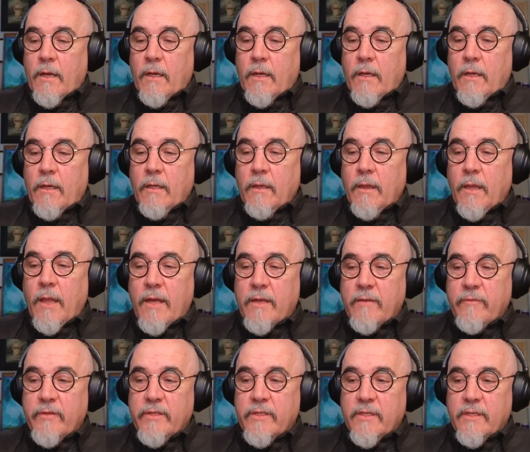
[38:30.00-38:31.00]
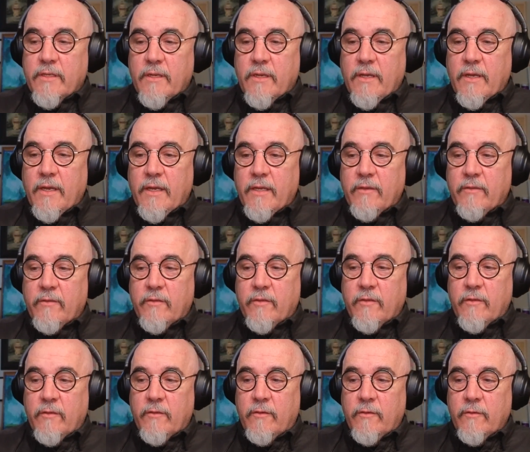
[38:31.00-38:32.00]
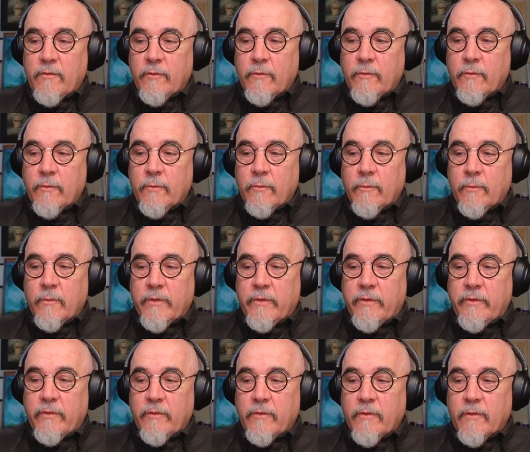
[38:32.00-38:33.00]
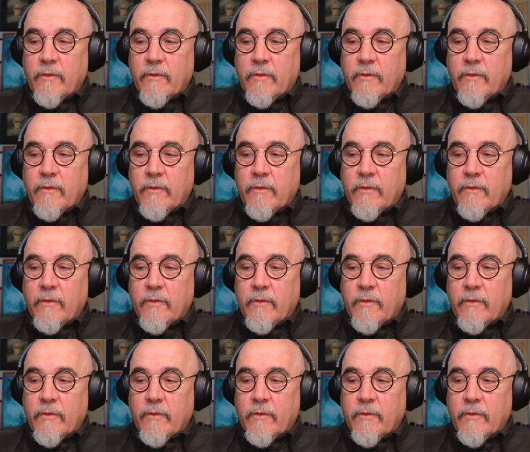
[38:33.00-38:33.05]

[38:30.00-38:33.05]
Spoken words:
A lot of it had to do with,